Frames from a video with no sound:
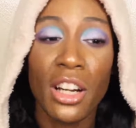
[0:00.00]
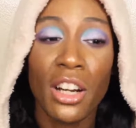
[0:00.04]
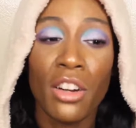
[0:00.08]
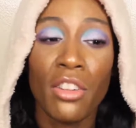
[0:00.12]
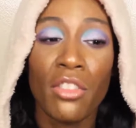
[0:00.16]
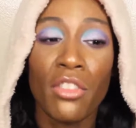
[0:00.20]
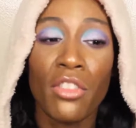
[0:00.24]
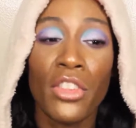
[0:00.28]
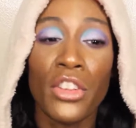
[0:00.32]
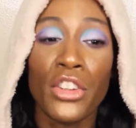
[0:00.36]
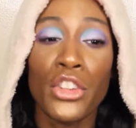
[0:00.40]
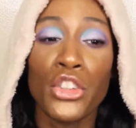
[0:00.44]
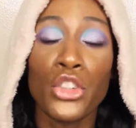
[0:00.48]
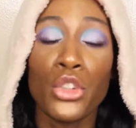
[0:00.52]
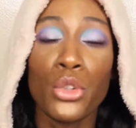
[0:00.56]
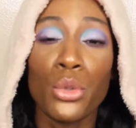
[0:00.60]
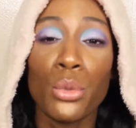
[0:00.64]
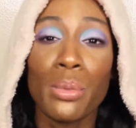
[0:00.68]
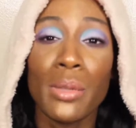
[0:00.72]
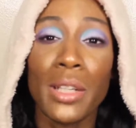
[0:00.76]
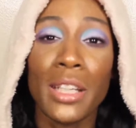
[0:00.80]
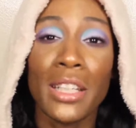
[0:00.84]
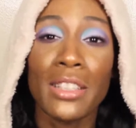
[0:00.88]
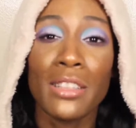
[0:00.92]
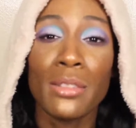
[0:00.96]
of the
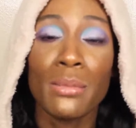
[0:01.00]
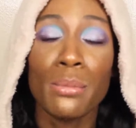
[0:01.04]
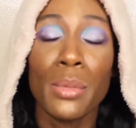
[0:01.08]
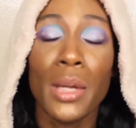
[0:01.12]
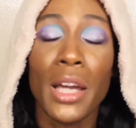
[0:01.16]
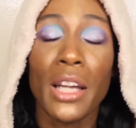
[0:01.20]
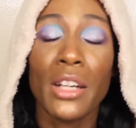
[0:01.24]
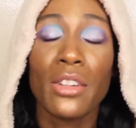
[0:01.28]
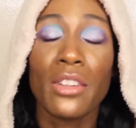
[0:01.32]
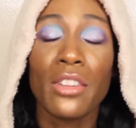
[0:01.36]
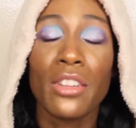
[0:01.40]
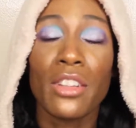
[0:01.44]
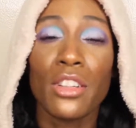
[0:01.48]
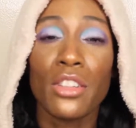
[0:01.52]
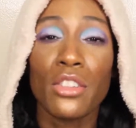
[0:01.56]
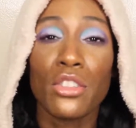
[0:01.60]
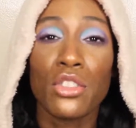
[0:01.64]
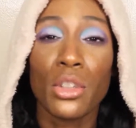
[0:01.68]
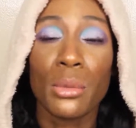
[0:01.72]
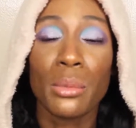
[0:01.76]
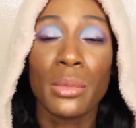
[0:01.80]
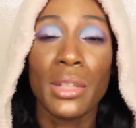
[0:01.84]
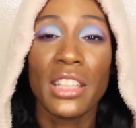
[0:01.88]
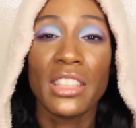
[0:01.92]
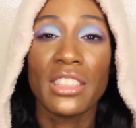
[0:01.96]
dupe is better than the
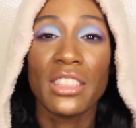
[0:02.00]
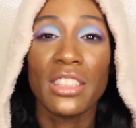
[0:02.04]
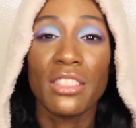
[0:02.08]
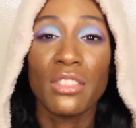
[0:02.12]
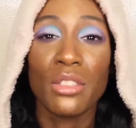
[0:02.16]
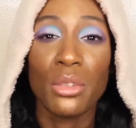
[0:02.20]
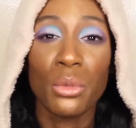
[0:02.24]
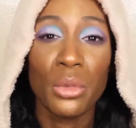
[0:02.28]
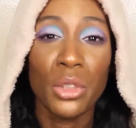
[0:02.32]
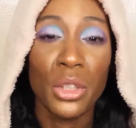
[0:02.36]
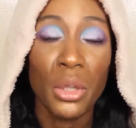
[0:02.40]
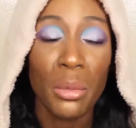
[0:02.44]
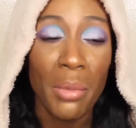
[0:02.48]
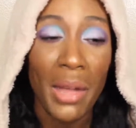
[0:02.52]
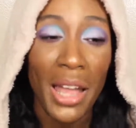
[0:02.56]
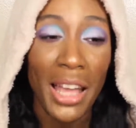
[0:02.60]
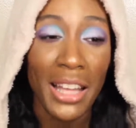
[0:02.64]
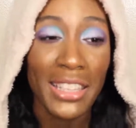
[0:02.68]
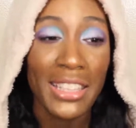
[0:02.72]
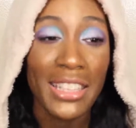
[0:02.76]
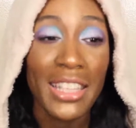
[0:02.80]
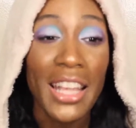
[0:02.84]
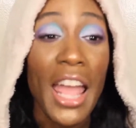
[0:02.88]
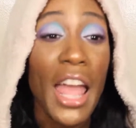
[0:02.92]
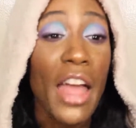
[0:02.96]
formulation of the real
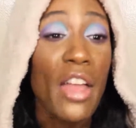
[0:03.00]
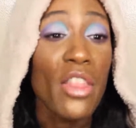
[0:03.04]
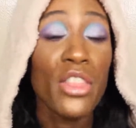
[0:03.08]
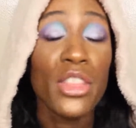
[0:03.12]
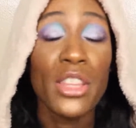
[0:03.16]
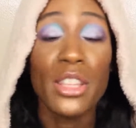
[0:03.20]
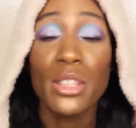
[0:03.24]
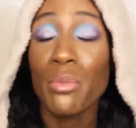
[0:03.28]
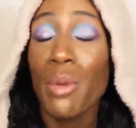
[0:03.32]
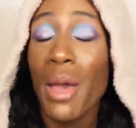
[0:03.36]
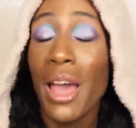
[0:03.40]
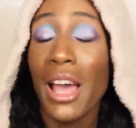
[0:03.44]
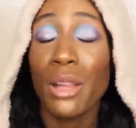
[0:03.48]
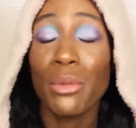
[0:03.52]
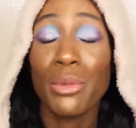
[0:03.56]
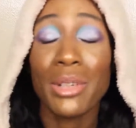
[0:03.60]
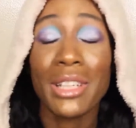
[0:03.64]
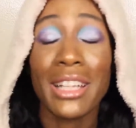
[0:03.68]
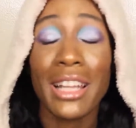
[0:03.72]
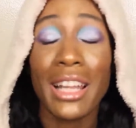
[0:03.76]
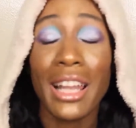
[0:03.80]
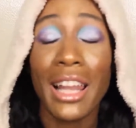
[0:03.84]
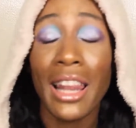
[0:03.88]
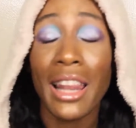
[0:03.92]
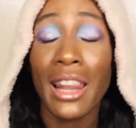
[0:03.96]
palette. This palette was
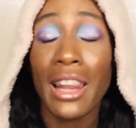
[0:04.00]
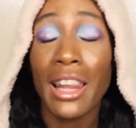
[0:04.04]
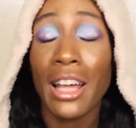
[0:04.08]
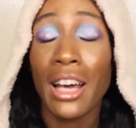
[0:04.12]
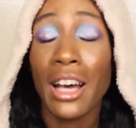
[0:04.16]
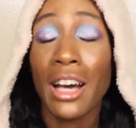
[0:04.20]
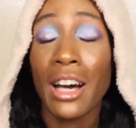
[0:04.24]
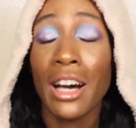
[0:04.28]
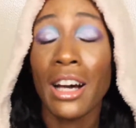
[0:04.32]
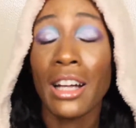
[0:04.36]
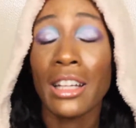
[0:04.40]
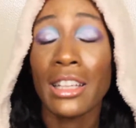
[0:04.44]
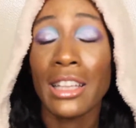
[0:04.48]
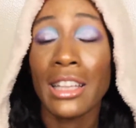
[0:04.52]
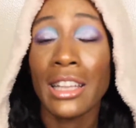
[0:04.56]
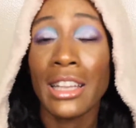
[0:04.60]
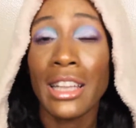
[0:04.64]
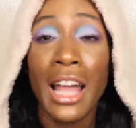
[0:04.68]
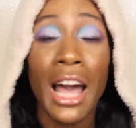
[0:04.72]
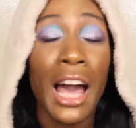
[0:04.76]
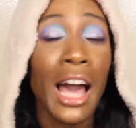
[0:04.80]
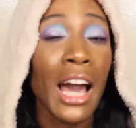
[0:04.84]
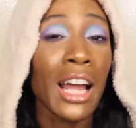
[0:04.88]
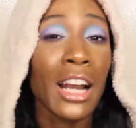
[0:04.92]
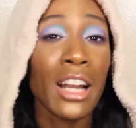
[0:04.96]
a, a
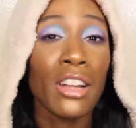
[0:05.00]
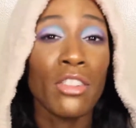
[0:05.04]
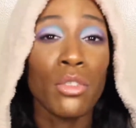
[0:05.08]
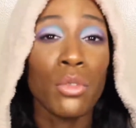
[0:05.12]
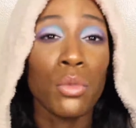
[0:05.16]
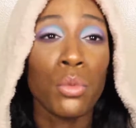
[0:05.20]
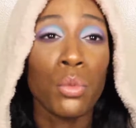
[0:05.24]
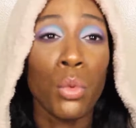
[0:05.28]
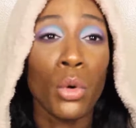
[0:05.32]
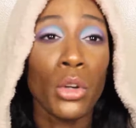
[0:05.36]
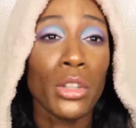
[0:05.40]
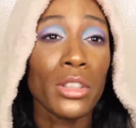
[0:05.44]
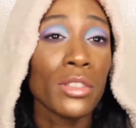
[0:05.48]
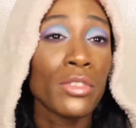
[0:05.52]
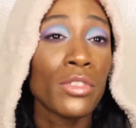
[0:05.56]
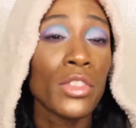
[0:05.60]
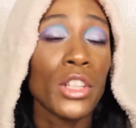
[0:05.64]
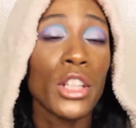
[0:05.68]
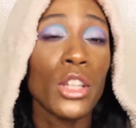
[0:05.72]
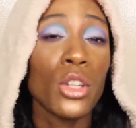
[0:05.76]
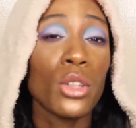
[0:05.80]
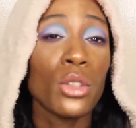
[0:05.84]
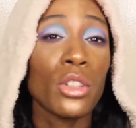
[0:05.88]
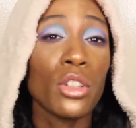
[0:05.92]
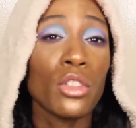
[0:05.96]
lot of worst
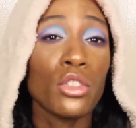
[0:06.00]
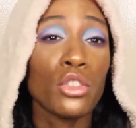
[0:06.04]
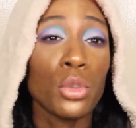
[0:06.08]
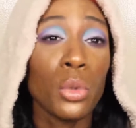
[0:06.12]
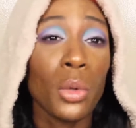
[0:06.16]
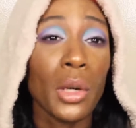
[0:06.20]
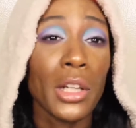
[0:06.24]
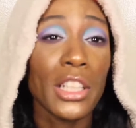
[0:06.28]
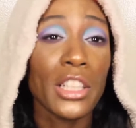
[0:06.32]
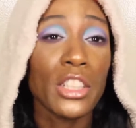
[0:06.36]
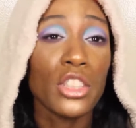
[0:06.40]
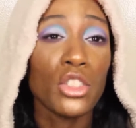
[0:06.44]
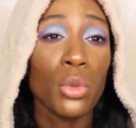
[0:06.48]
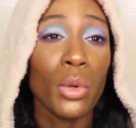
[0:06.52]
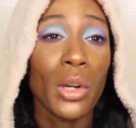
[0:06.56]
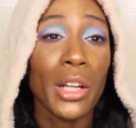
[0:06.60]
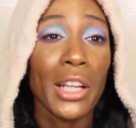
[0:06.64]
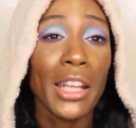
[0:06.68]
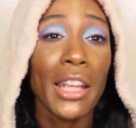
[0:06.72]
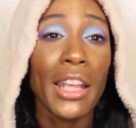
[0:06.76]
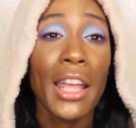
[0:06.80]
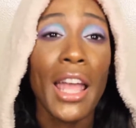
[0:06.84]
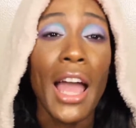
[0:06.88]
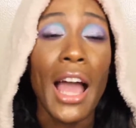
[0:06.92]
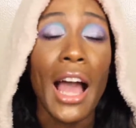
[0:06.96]
videos of twenty
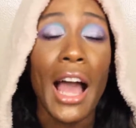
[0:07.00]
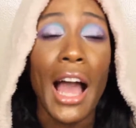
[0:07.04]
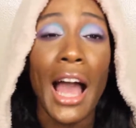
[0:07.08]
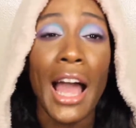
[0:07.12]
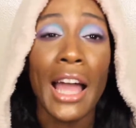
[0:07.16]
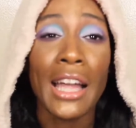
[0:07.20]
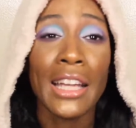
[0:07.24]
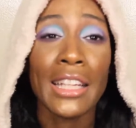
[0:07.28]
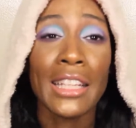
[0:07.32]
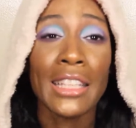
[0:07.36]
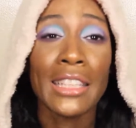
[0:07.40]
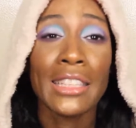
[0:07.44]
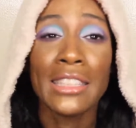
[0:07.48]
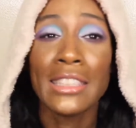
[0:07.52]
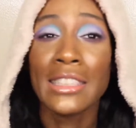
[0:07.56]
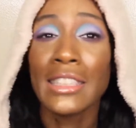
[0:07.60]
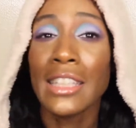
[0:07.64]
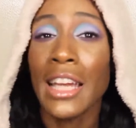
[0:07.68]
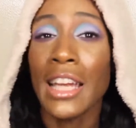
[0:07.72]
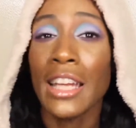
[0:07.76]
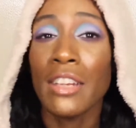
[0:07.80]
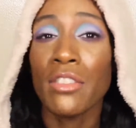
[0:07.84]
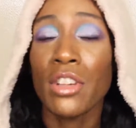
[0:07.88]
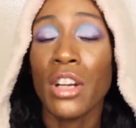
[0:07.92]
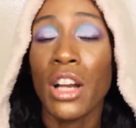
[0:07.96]
twenty. I
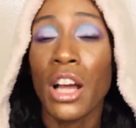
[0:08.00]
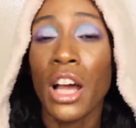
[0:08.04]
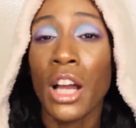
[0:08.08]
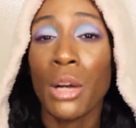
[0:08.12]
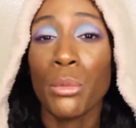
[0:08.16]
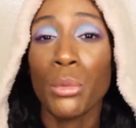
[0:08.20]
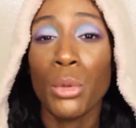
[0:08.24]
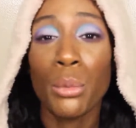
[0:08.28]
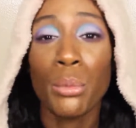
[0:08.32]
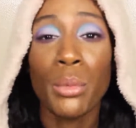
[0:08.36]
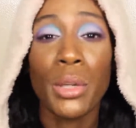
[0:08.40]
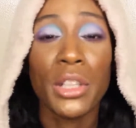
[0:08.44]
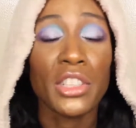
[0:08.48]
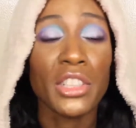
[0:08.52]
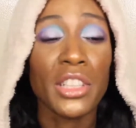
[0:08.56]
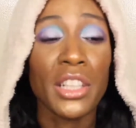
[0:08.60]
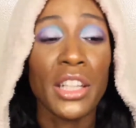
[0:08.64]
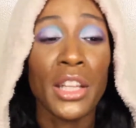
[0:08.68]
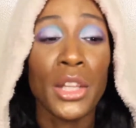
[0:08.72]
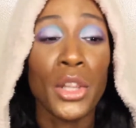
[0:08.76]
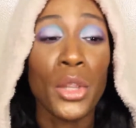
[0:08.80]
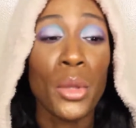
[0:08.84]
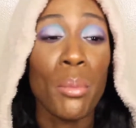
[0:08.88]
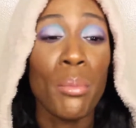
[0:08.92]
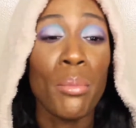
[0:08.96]
gave it an honorable mention
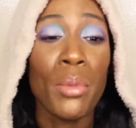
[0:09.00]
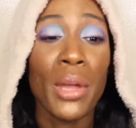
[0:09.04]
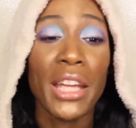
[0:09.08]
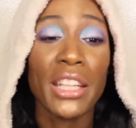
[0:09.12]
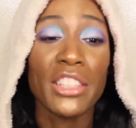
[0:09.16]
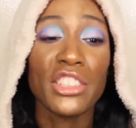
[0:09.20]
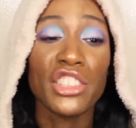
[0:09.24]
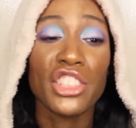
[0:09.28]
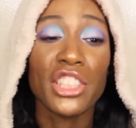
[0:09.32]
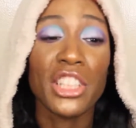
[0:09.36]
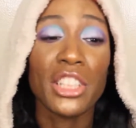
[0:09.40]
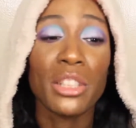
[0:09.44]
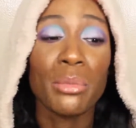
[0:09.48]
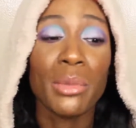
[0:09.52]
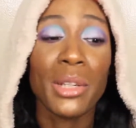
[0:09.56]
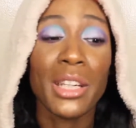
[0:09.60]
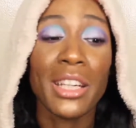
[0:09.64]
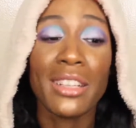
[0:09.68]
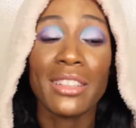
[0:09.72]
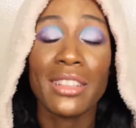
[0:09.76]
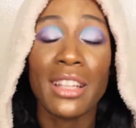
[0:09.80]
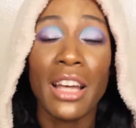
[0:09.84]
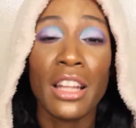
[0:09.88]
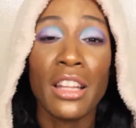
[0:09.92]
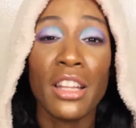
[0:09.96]
in the best just
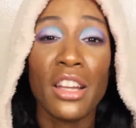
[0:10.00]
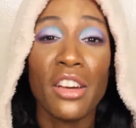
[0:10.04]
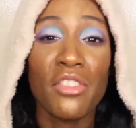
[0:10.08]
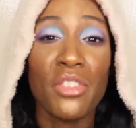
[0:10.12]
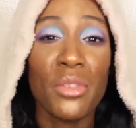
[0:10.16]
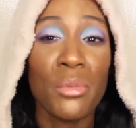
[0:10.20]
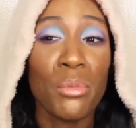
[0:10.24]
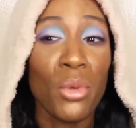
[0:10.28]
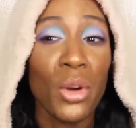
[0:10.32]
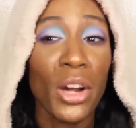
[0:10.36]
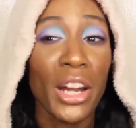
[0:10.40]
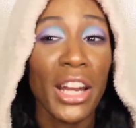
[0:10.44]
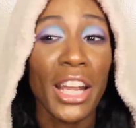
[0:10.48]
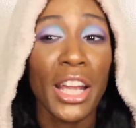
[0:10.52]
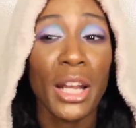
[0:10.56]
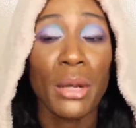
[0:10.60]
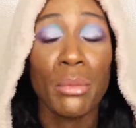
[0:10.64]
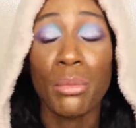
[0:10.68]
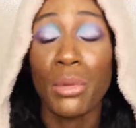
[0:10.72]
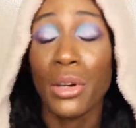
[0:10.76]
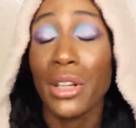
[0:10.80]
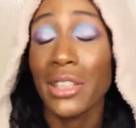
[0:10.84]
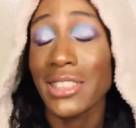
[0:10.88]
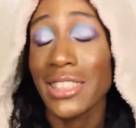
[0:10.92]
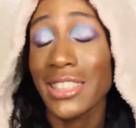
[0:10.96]
because I love the brand,
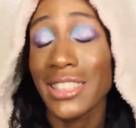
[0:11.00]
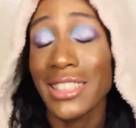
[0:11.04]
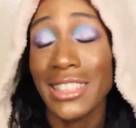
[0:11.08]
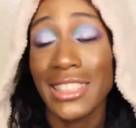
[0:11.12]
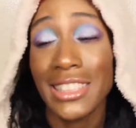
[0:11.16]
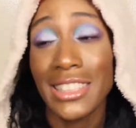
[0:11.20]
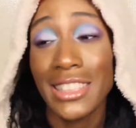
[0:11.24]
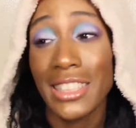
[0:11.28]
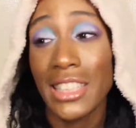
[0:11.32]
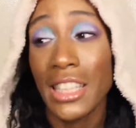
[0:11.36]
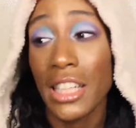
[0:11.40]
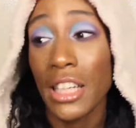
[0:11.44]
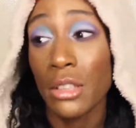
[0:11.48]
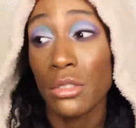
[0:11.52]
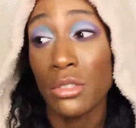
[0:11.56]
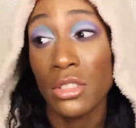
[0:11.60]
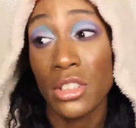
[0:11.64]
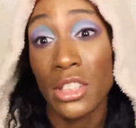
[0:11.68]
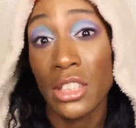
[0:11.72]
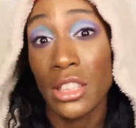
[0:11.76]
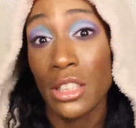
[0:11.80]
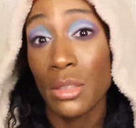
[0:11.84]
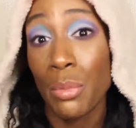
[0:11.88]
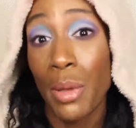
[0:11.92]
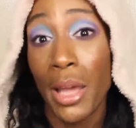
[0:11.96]
but it,
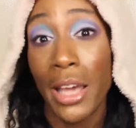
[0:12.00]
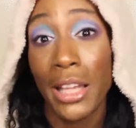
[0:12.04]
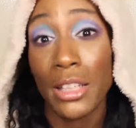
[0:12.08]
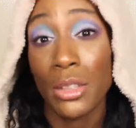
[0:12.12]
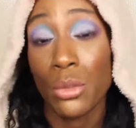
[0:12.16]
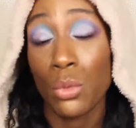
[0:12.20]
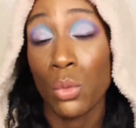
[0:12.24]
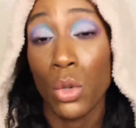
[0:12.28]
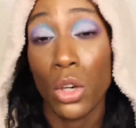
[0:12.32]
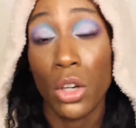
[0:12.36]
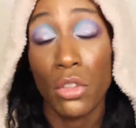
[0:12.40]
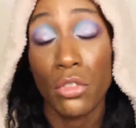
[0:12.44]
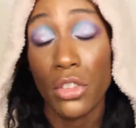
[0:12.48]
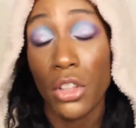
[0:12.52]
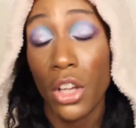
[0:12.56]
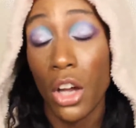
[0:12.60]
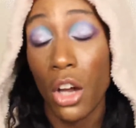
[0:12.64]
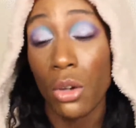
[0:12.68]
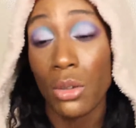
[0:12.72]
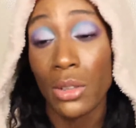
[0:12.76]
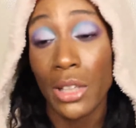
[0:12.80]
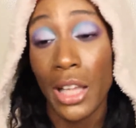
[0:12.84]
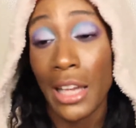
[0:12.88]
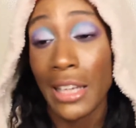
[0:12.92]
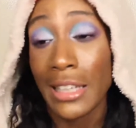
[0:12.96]
this palette rough,
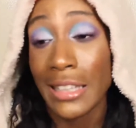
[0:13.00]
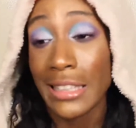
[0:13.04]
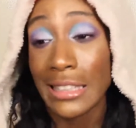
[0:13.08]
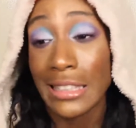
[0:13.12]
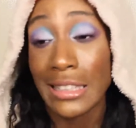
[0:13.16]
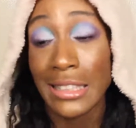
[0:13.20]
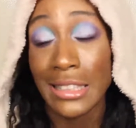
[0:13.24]
y'all. Like,